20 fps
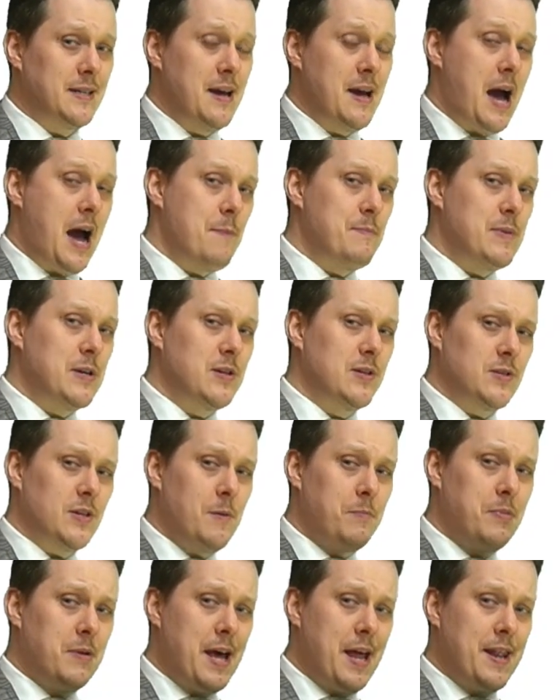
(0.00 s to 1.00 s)
and because our
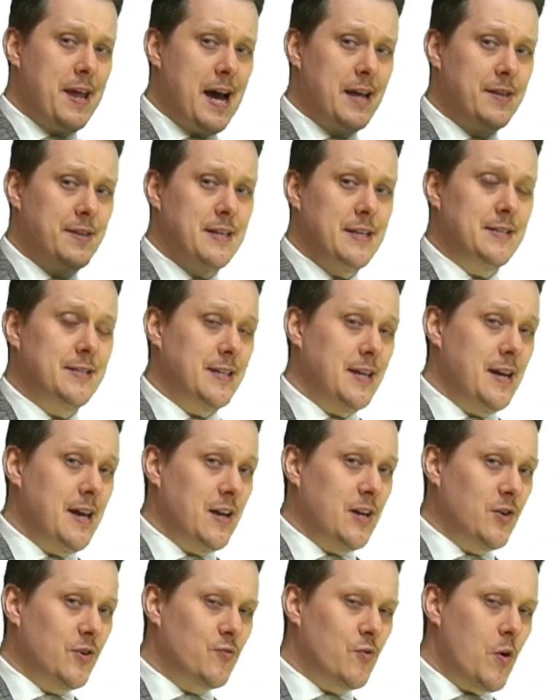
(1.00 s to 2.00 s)
plant had this
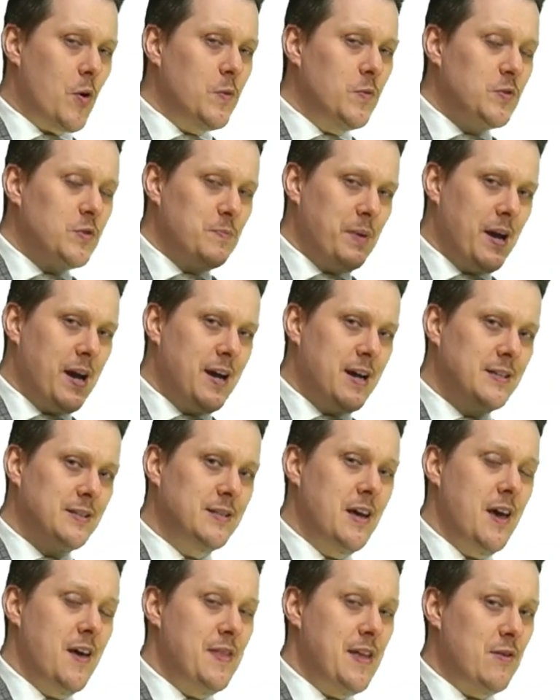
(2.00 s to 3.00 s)
growth spurt,
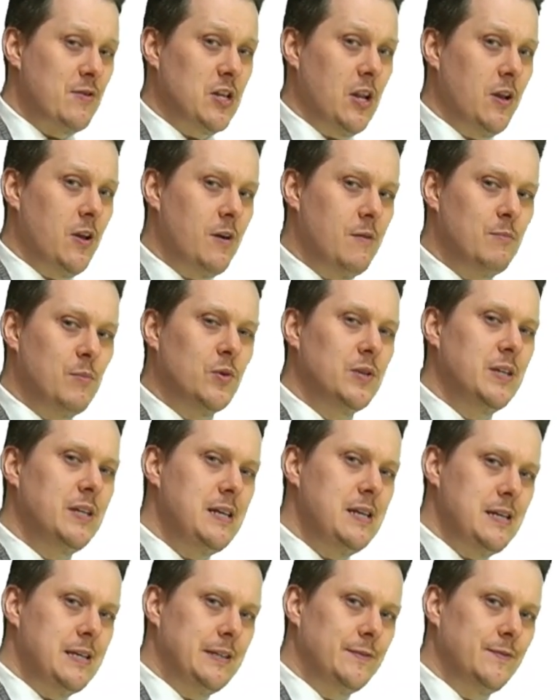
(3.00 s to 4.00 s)
there is a lot more
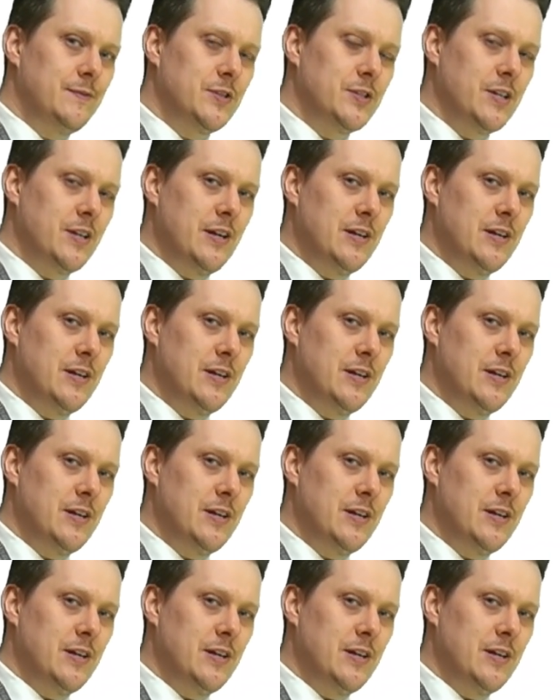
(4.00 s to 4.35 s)
leaves,